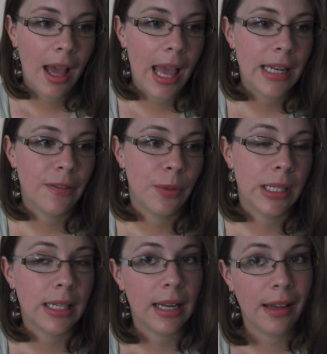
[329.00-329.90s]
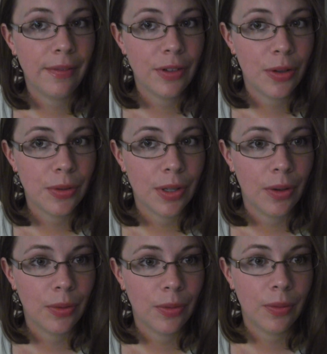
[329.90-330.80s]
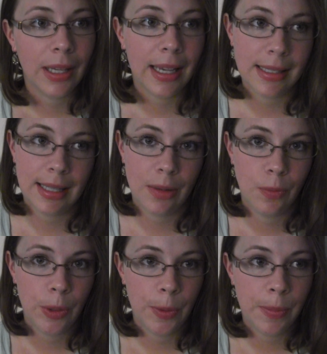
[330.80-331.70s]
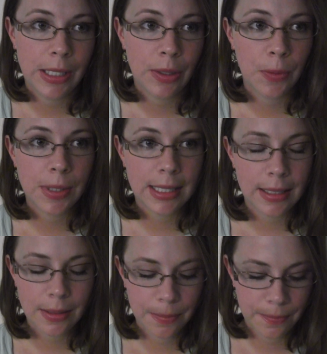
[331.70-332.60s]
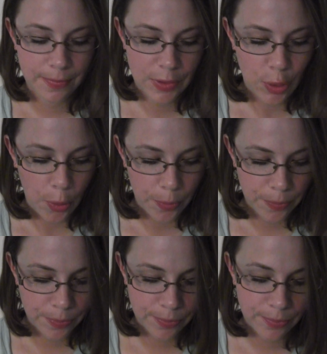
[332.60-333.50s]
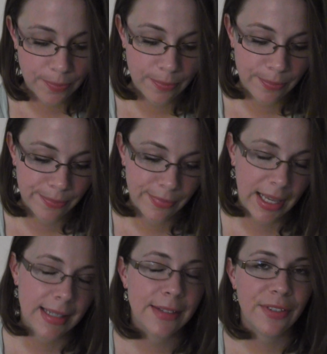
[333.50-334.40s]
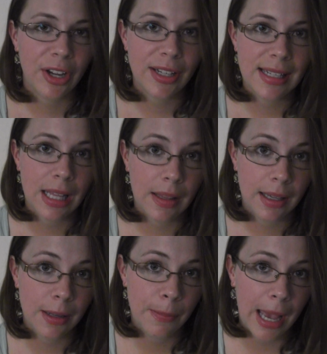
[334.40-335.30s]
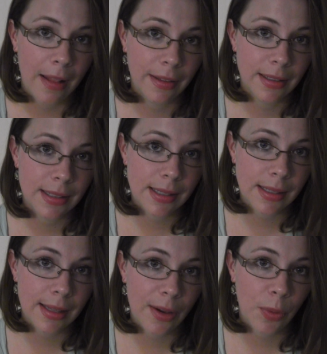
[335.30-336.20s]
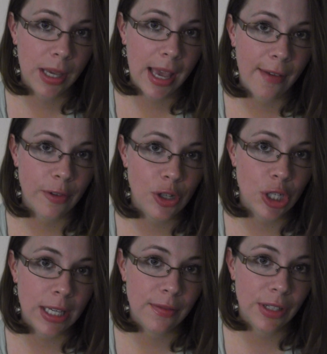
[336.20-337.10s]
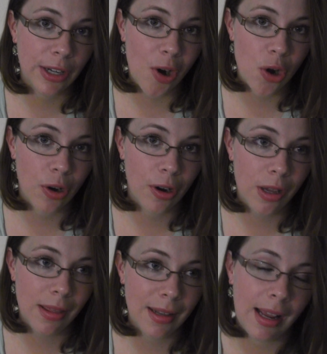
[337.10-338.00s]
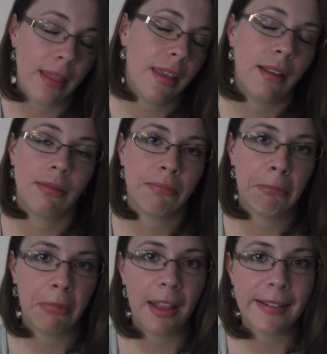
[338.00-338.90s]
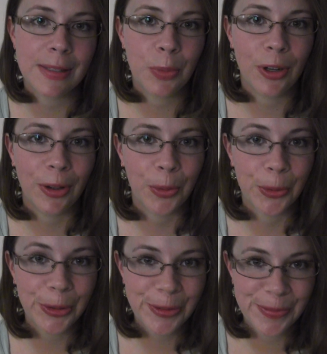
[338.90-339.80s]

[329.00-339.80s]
And if we didn't have an ozone, like I said, we would be toasted. So it's a very delicate balance that we have achieved here on Earth, and I think that's pretty cool.